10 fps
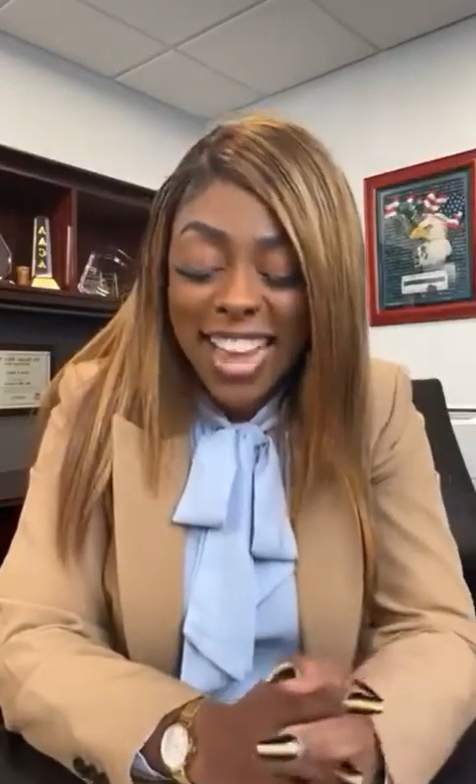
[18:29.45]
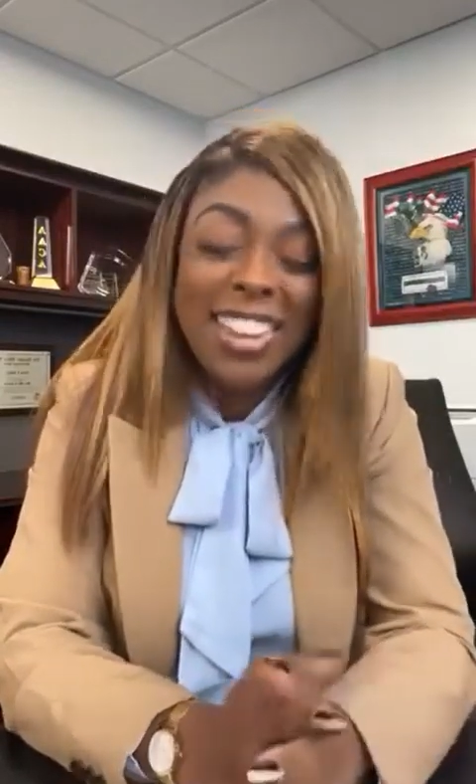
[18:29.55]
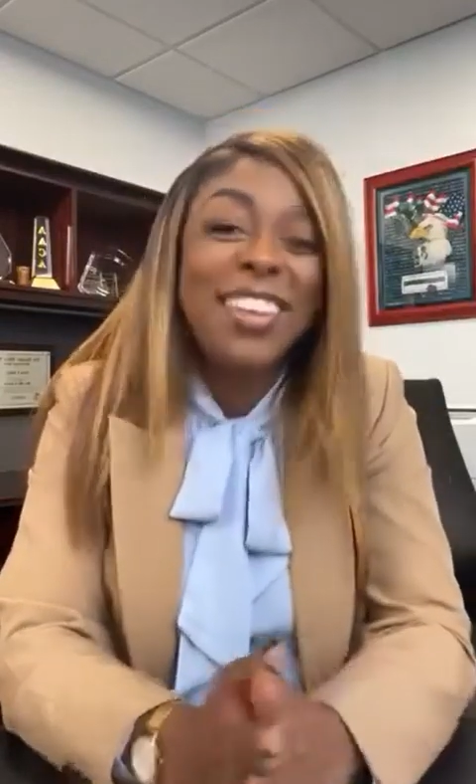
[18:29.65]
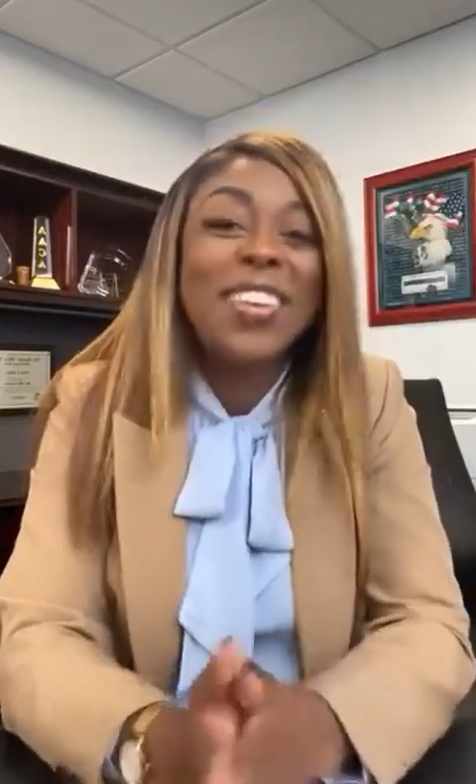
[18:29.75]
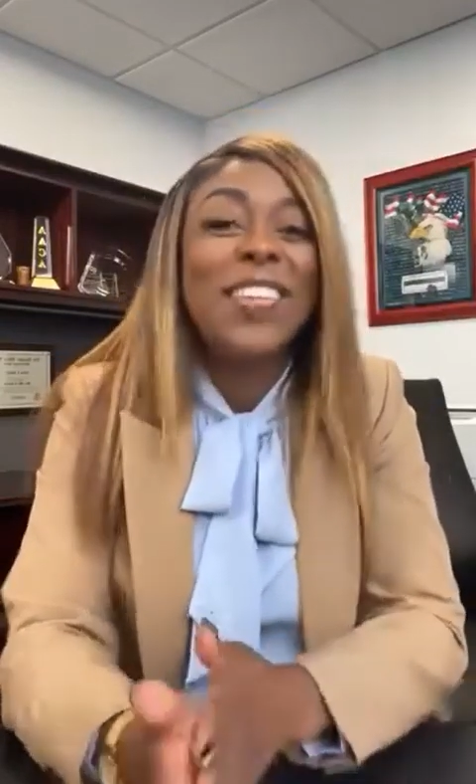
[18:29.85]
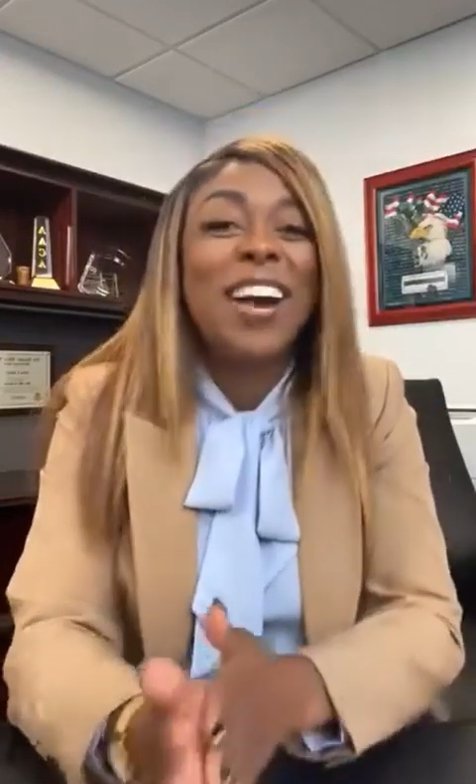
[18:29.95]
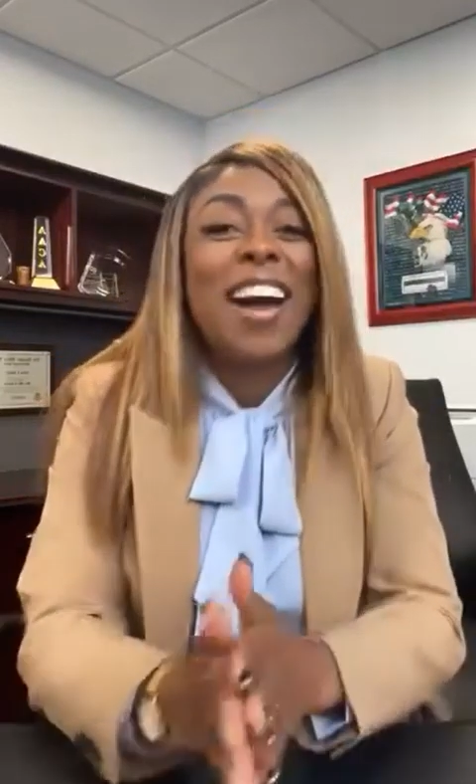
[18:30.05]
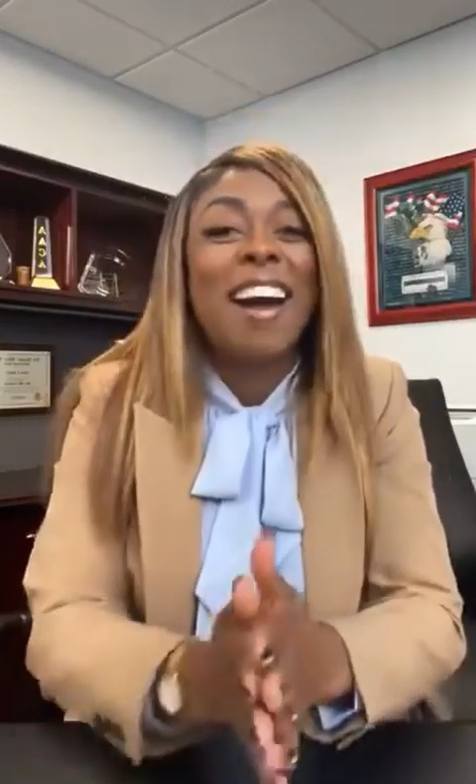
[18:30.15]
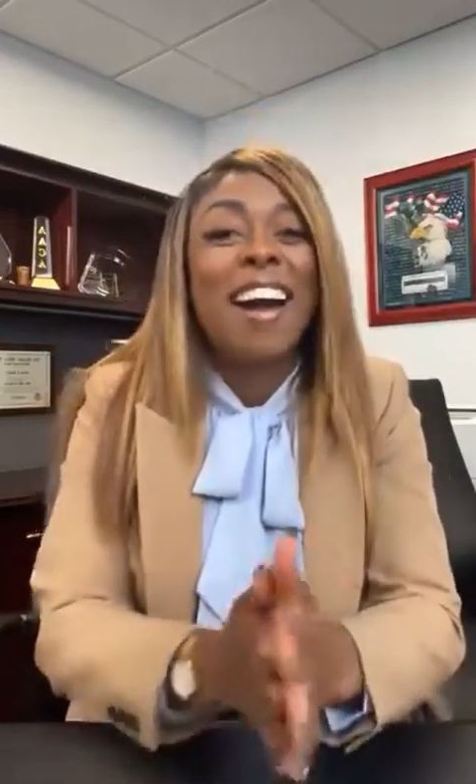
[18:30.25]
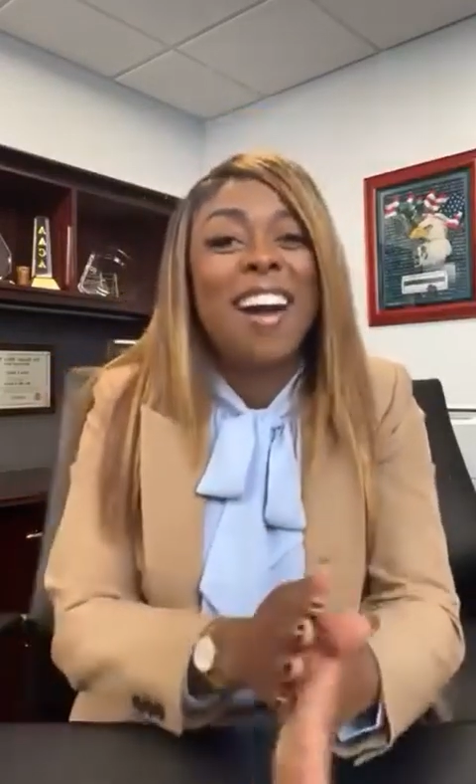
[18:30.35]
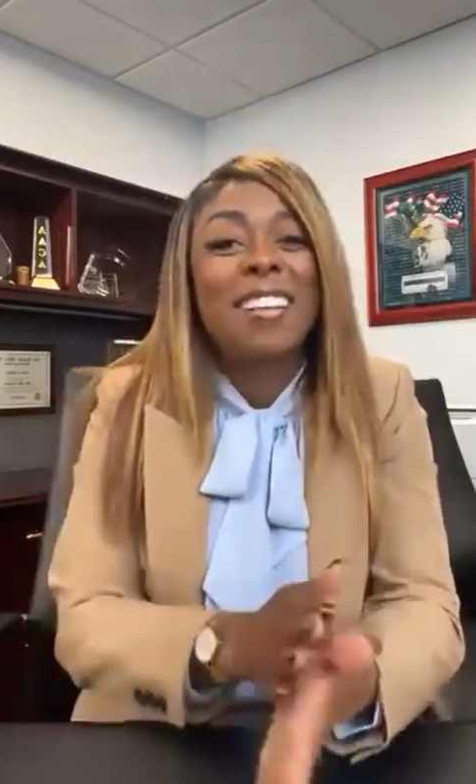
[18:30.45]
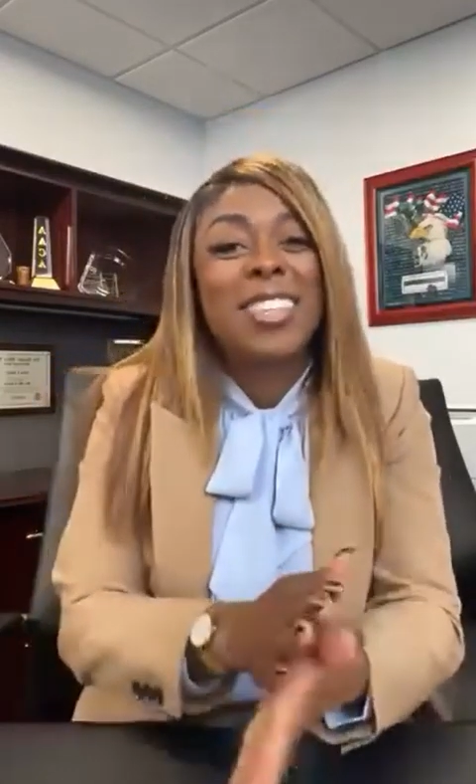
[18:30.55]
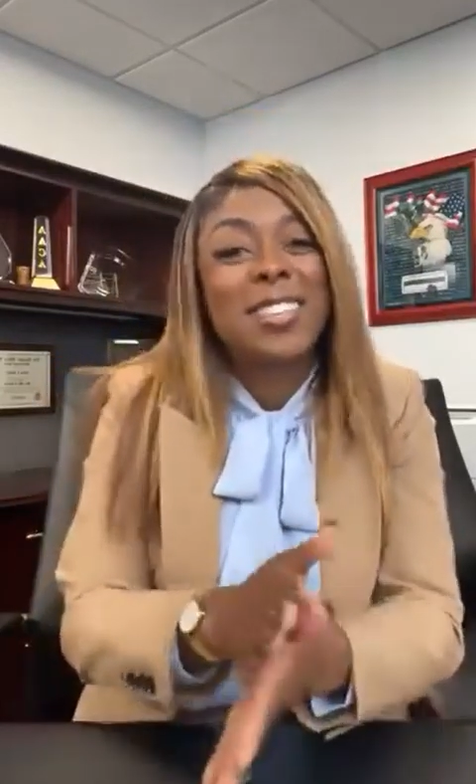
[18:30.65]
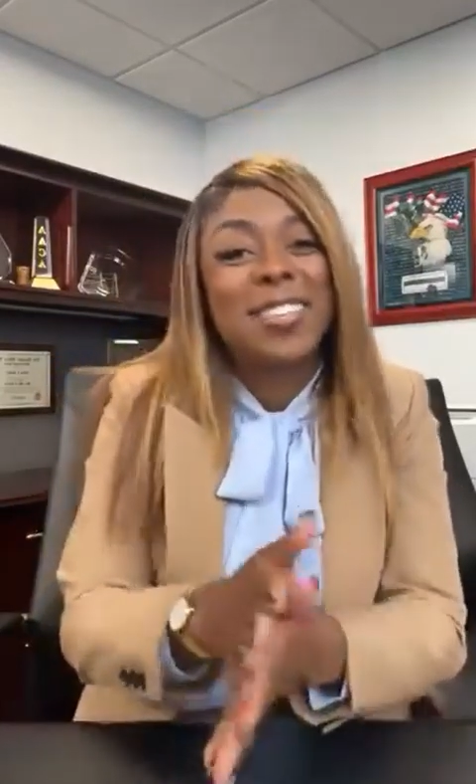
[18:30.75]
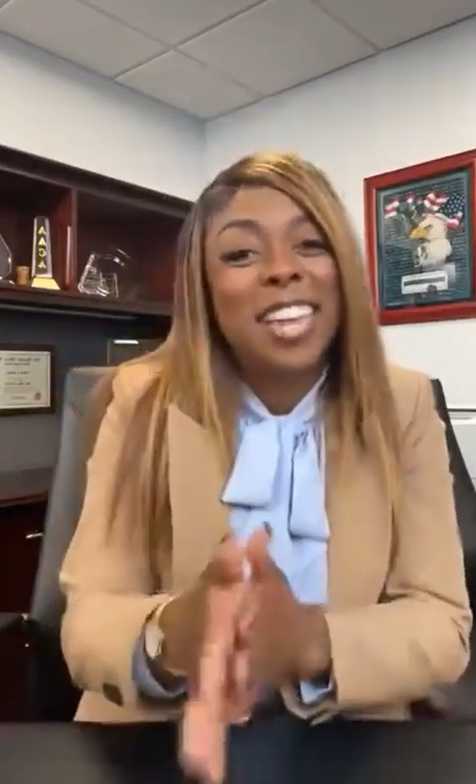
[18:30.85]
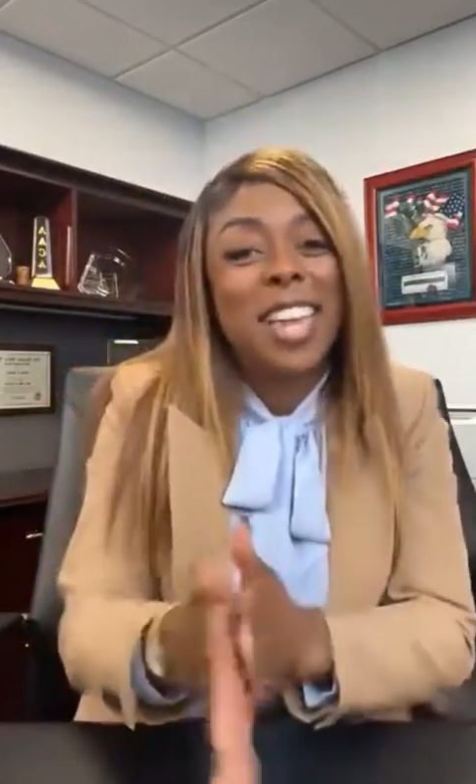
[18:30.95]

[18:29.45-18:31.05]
I know you are all tuned